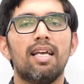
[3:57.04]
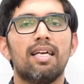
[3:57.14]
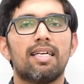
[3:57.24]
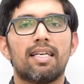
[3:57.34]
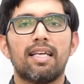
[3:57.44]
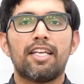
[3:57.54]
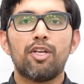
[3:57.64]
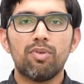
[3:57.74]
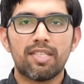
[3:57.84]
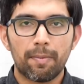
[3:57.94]
and
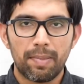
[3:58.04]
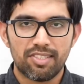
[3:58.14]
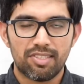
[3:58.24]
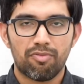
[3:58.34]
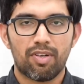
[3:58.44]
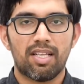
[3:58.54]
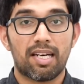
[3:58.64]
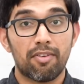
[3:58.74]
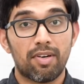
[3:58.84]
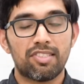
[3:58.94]
acute therapies for the
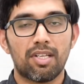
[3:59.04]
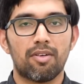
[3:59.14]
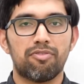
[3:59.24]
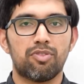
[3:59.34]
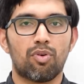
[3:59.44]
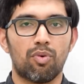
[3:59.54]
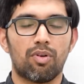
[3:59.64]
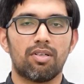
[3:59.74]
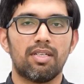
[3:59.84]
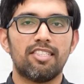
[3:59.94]
reversal of
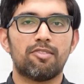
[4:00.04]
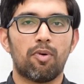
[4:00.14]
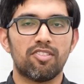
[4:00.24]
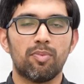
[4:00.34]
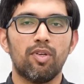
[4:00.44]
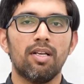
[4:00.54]
stroke is possible,